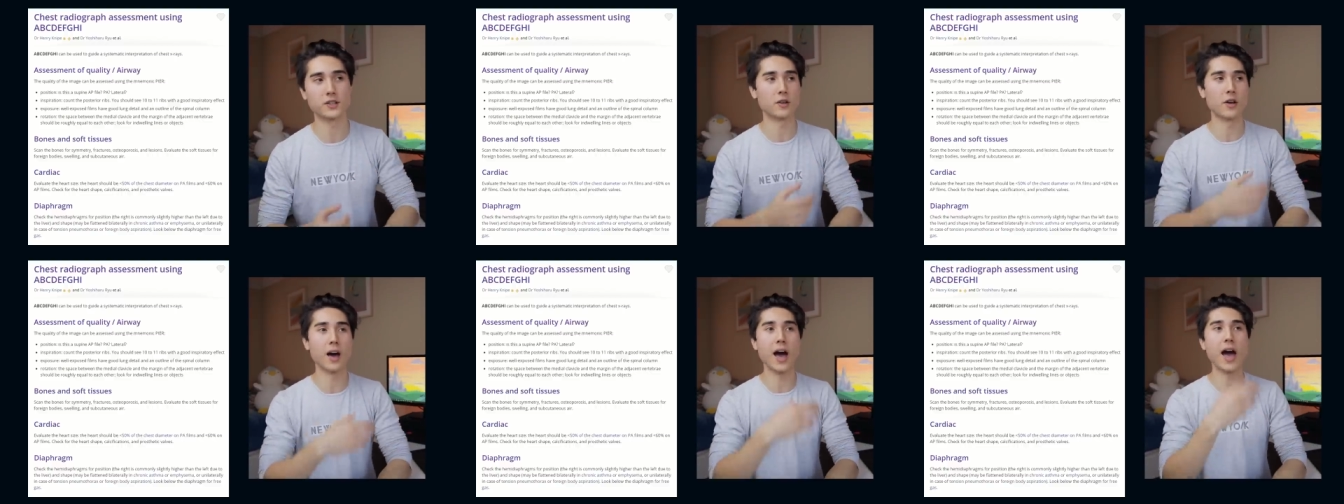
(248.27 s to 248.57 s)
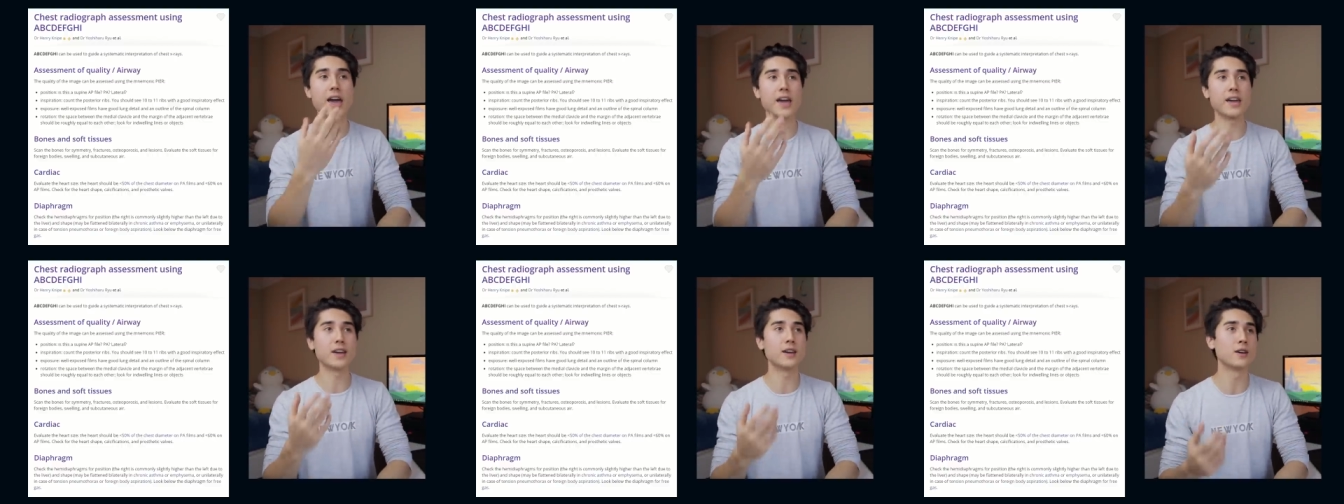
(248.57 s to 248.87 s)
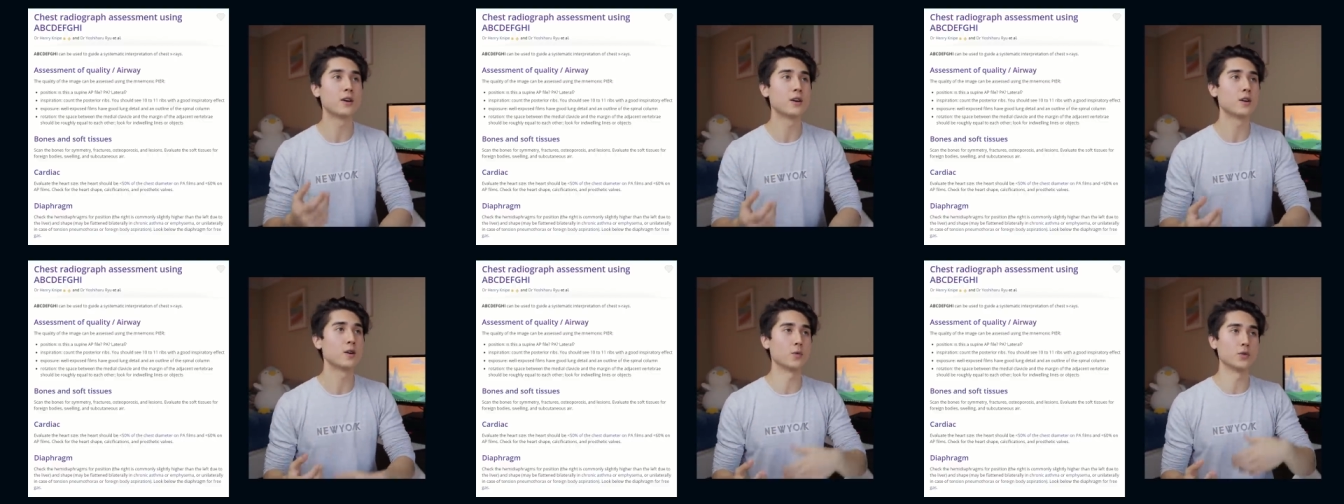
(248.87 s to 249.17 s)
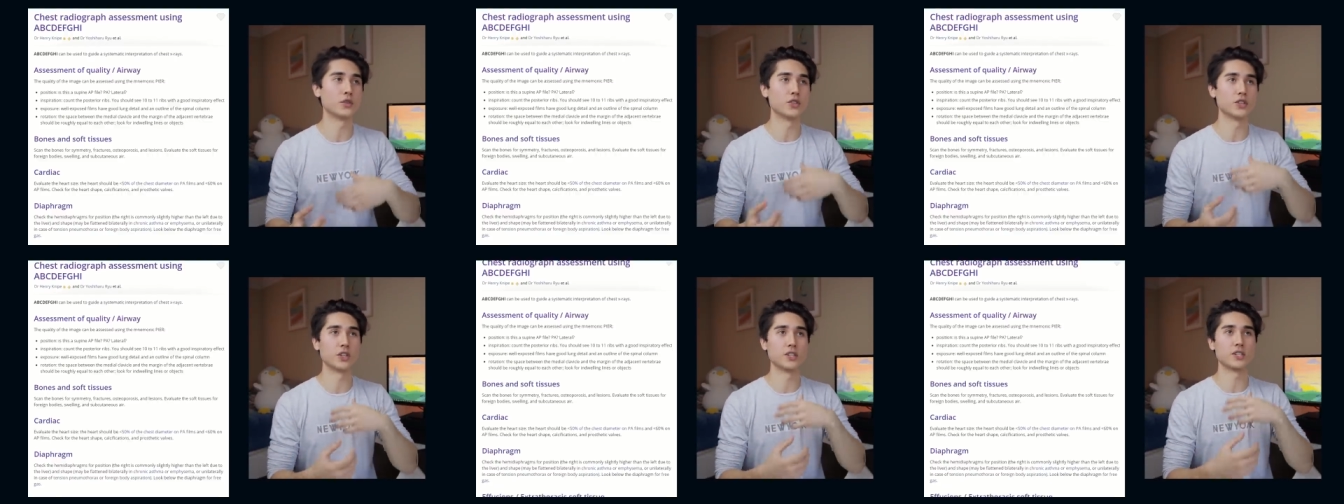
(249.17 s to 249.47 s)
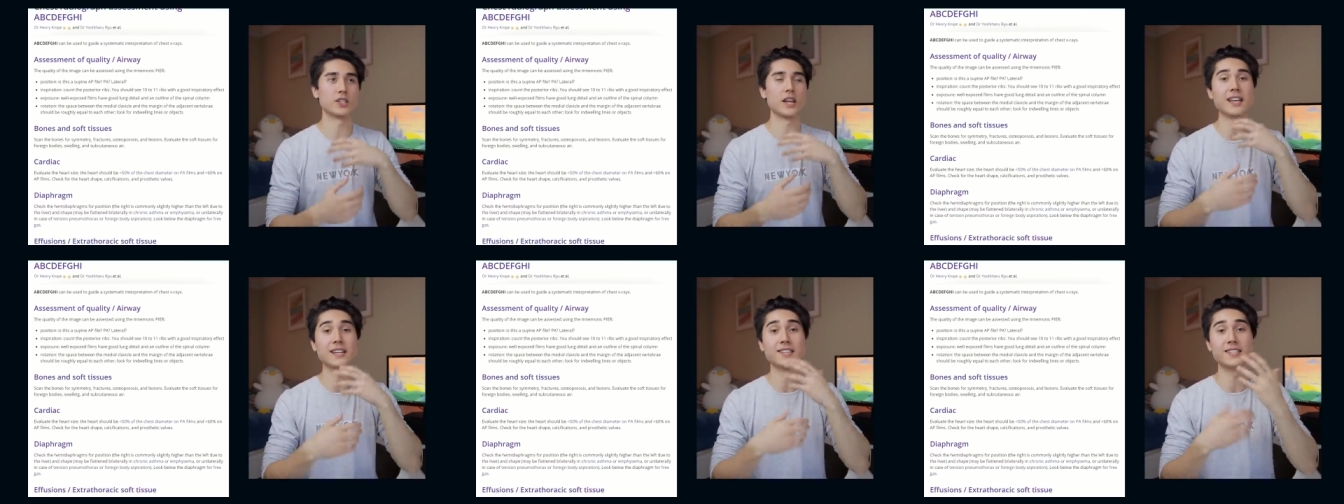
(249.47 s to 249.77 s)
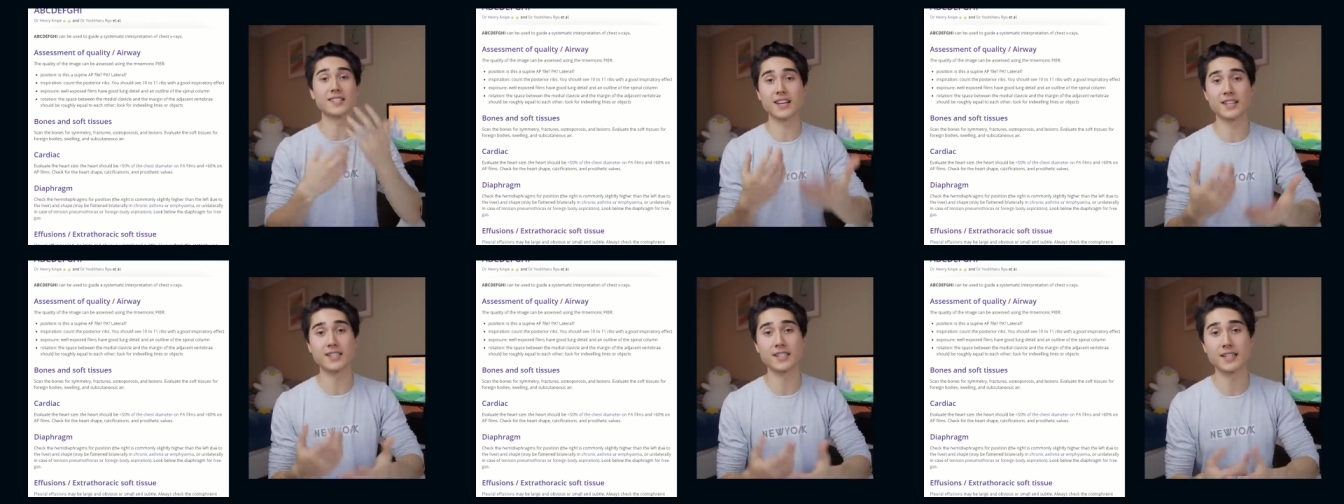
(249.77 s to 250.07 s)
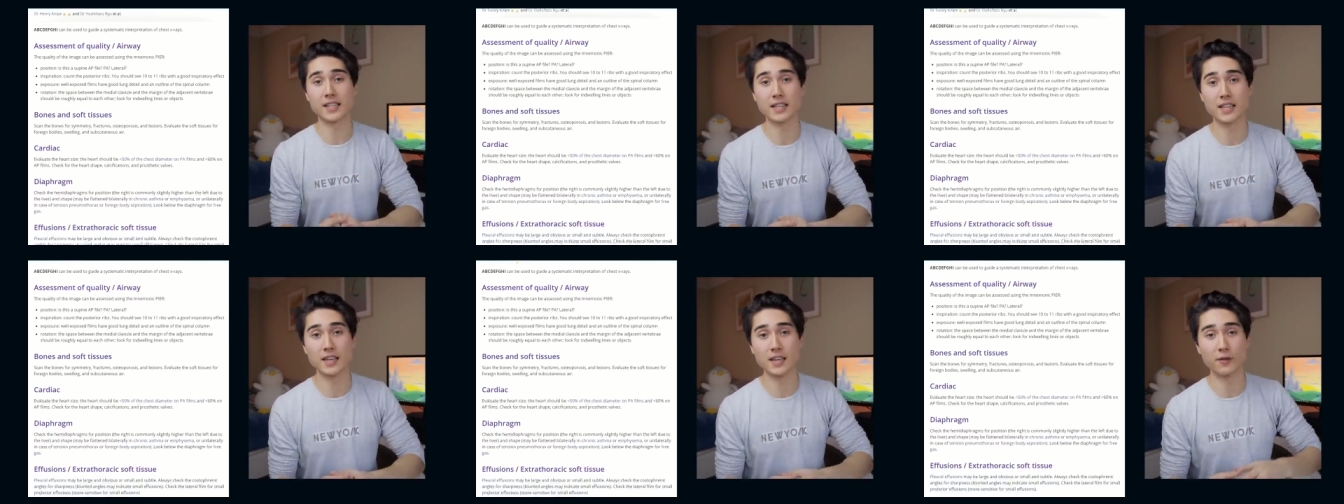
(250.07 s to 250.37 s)
So A was just
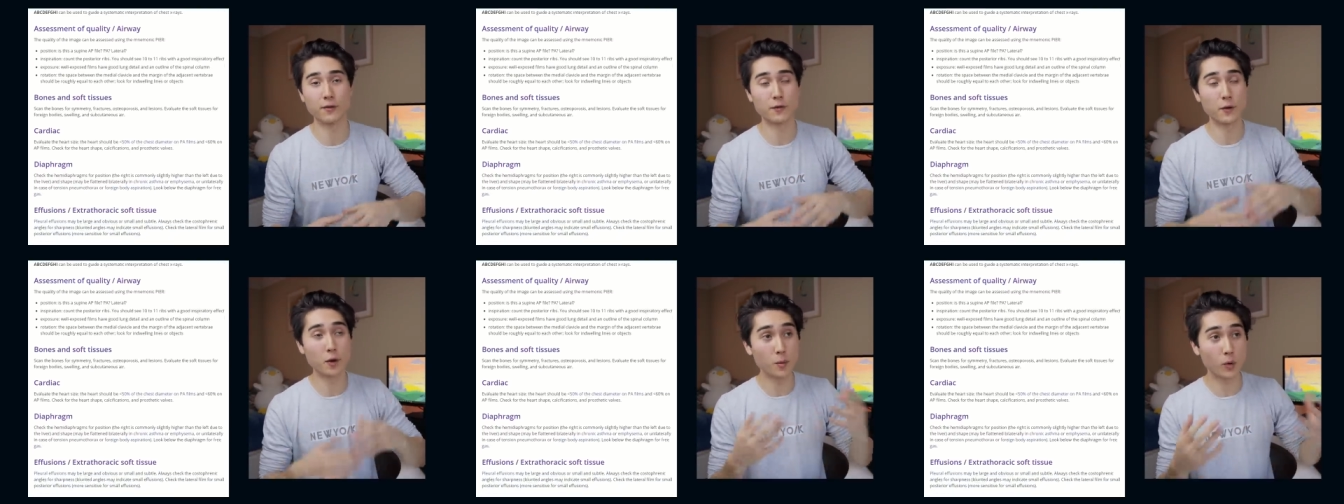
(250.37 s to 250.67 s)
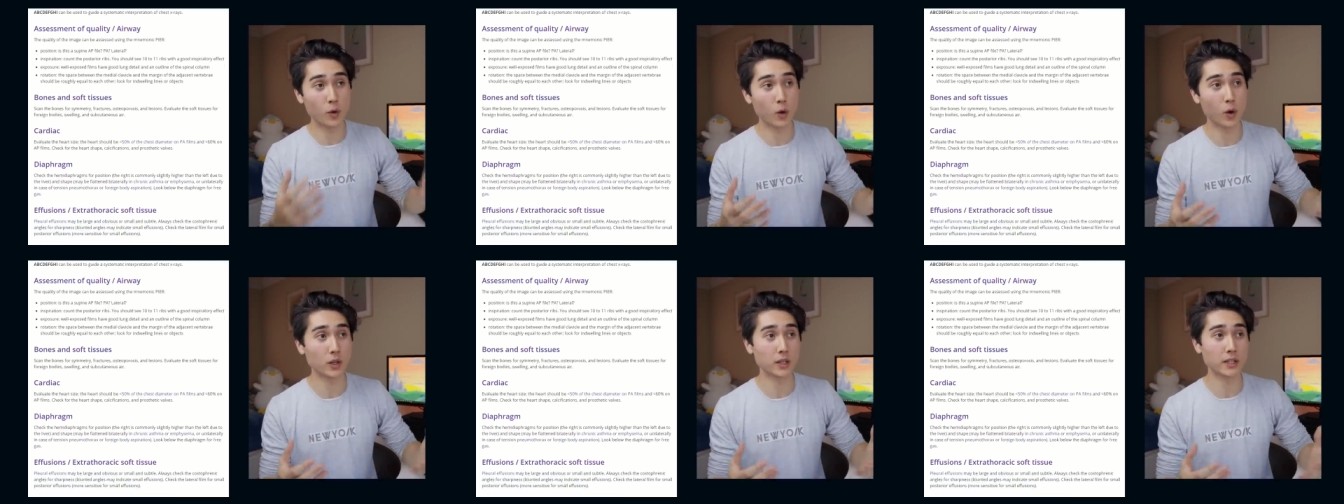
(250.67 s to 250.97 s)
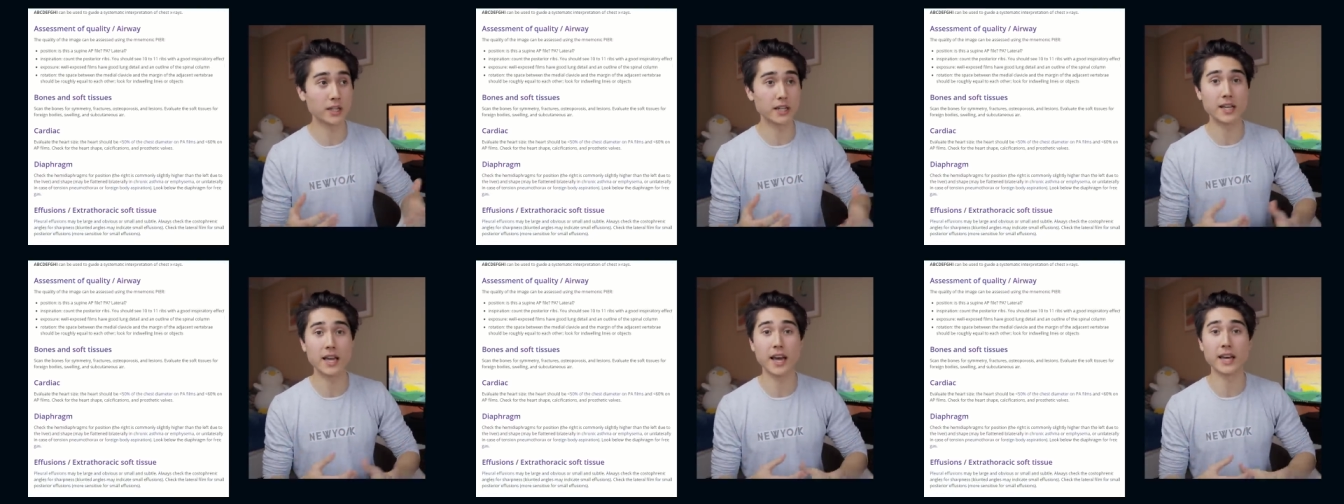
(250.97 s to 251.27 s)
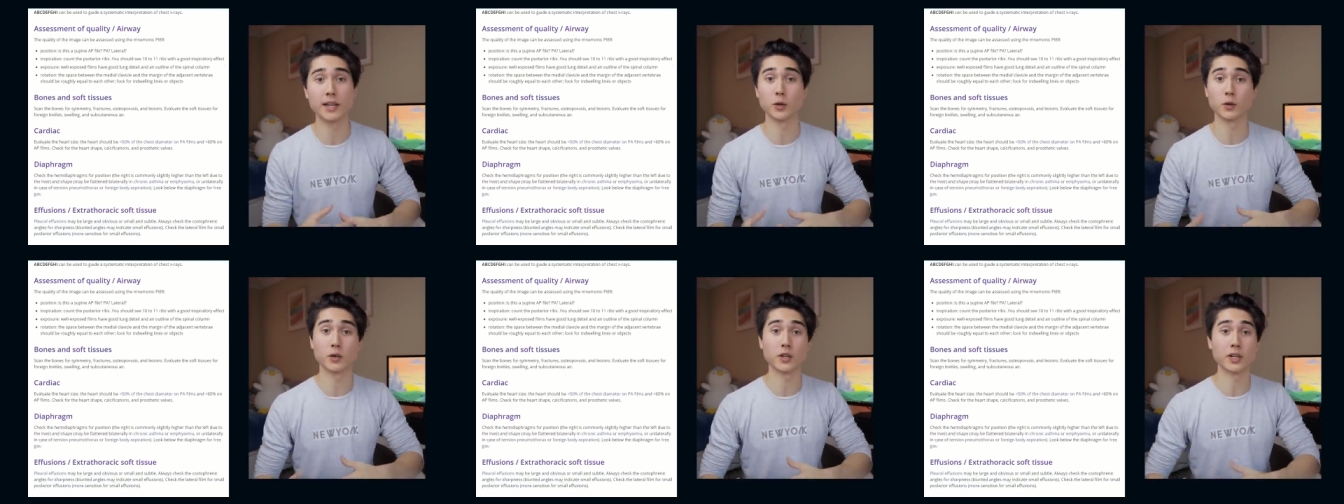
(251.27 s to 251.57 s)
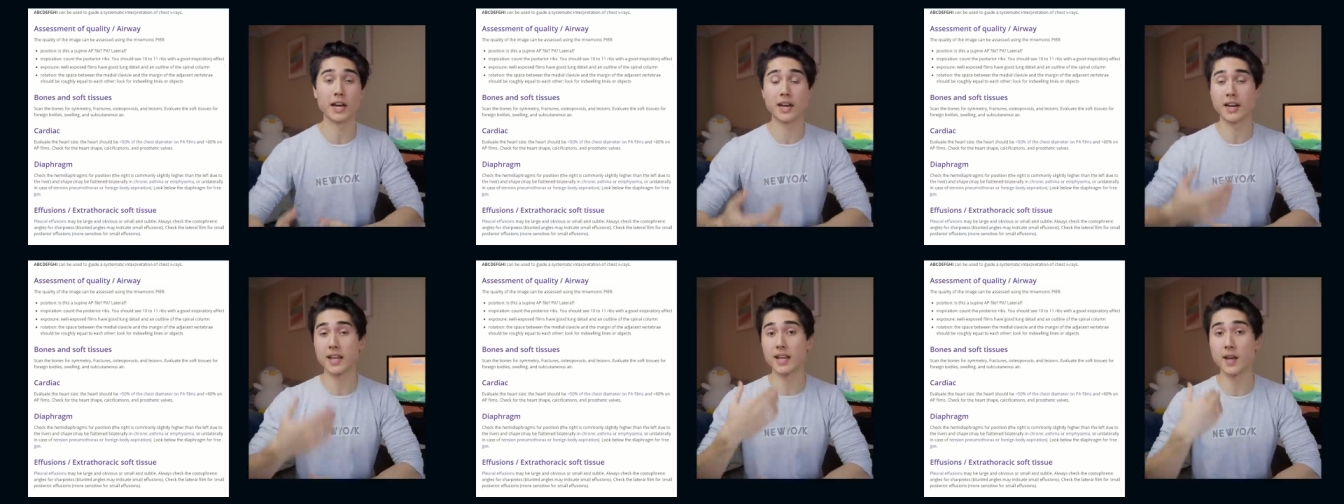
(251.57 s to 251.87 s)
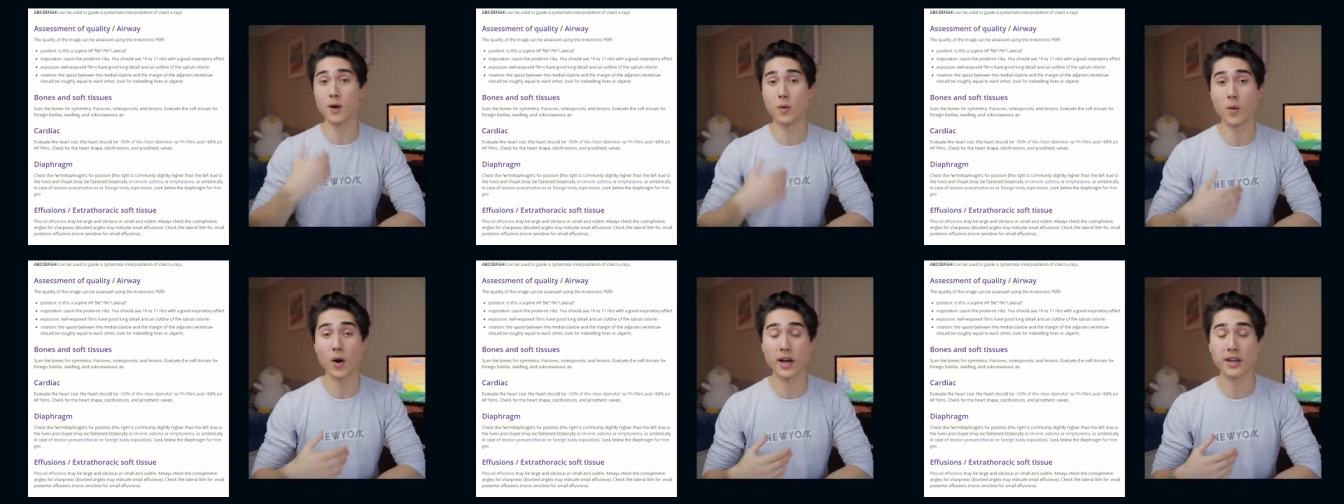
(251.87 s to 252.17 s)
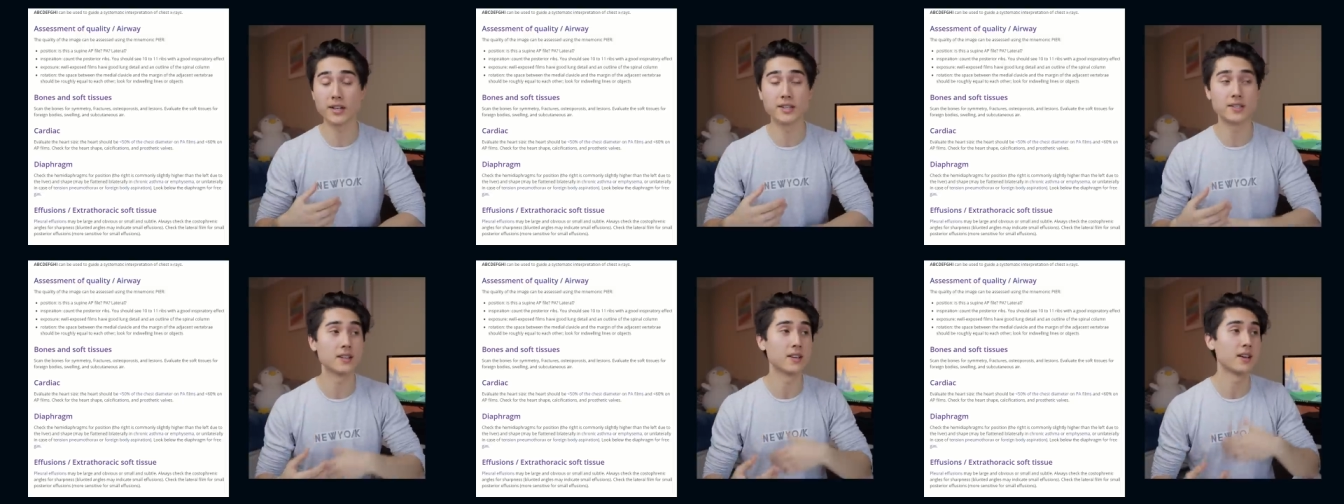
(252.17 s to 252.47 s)
assessing the film quality and looking at
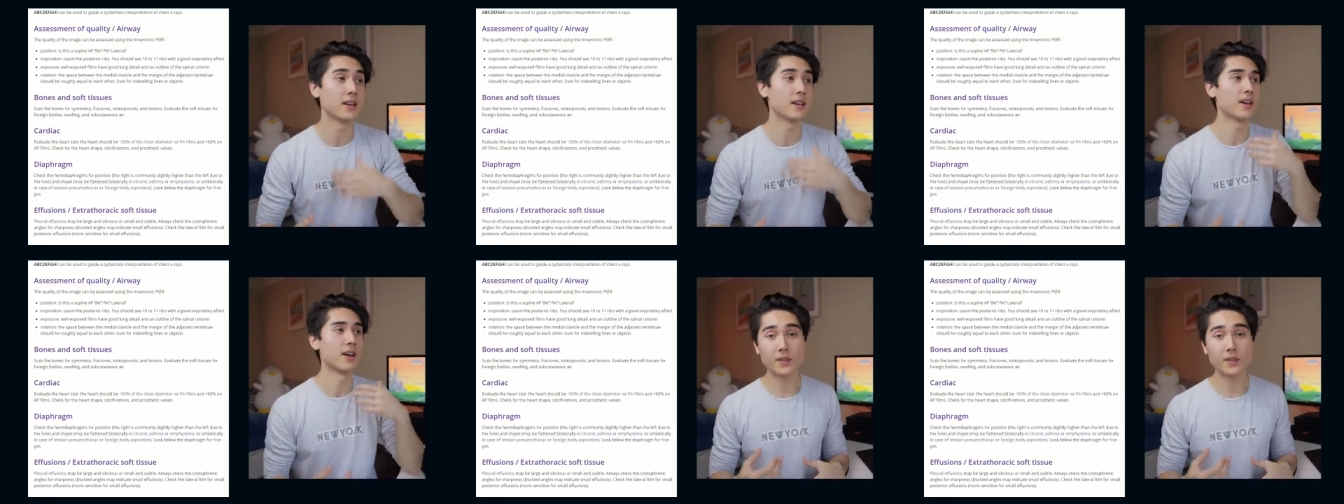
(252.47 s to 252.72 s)
airways,